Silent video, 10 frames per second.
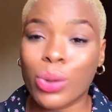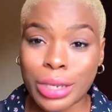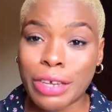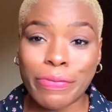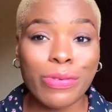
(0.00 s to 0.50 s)

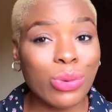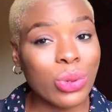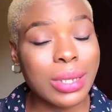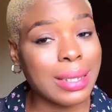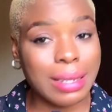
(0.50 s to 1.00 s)
if you
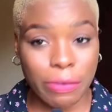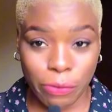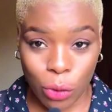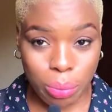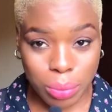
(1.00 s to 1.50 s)
do this thing
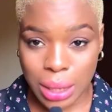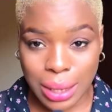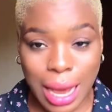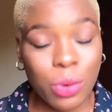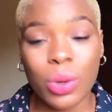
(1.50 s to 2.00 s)
for me,
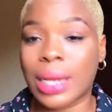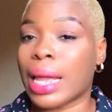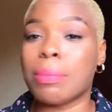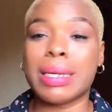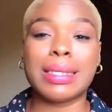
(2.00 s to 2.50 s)
I know that
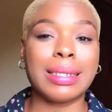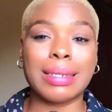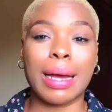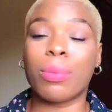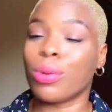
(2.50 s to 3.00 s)
I'm a
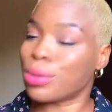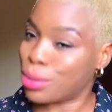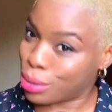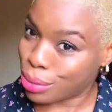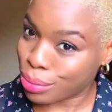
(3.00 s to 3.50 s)
sinner,
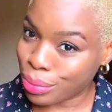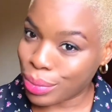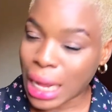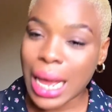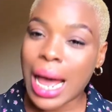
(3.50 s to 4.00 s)
but
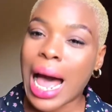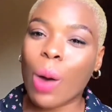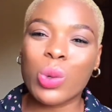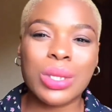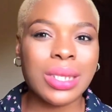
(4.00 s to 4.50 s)
I
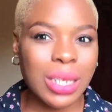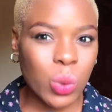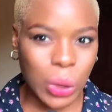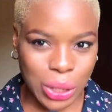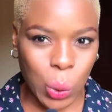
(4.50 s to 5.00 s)
will
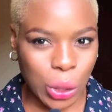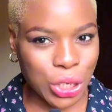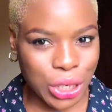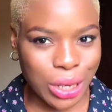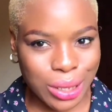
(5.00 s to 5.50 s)
sin with
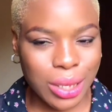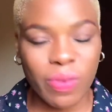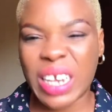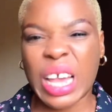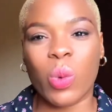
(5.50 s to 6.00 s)
conscience. In
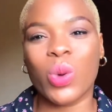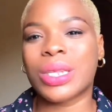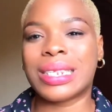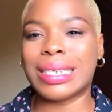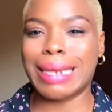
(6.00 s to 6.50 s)
fact, I will not
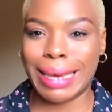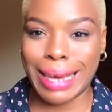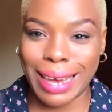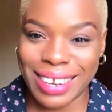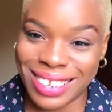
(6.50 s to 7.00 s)
sin
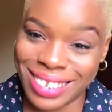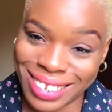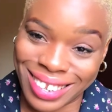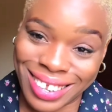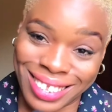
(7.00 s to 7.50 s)
again.
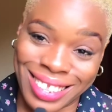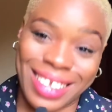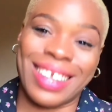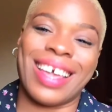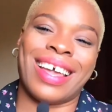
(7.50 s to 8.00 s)

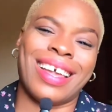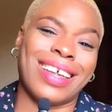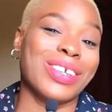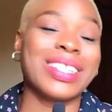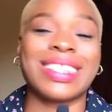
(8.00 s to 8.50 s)

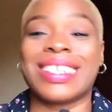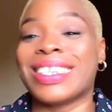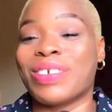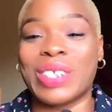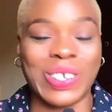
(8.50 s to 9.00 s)
Not
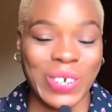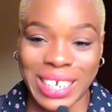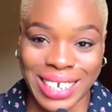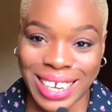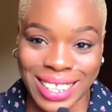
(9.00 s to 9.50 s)
sin with
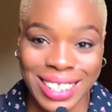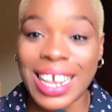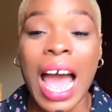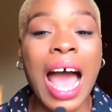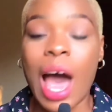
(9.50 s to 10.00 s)
conscience.
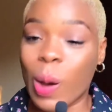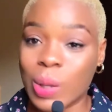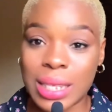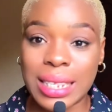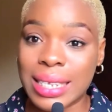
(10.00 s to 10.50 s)
I
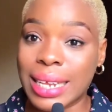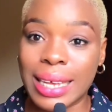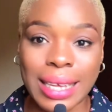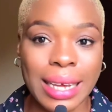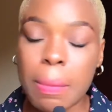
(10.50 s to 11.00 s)
won't sin
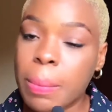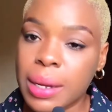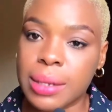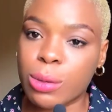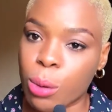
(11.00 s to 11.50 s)
again.
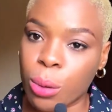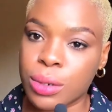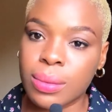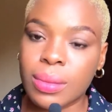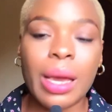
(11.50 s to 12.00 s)
Please, God,
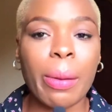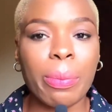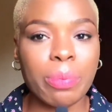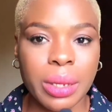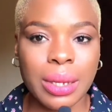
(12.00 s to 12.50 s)

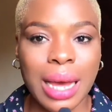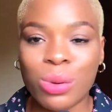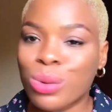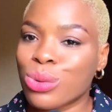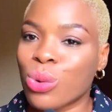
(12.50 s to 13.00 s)
help me. I
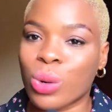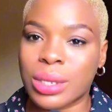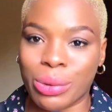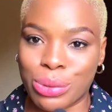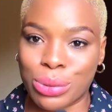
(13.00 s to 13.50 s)
don't know
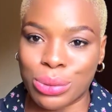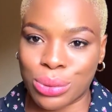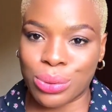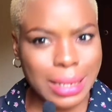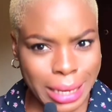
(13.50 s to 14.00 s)
what else
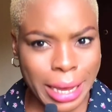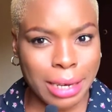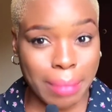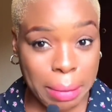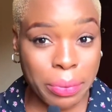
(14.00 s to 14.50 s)
to do. He
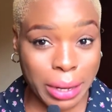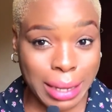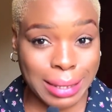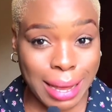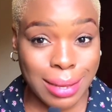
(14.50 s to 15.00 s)
heard my
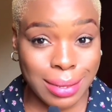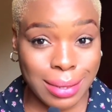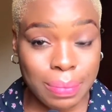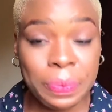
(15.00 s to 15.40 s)
prayers, guys.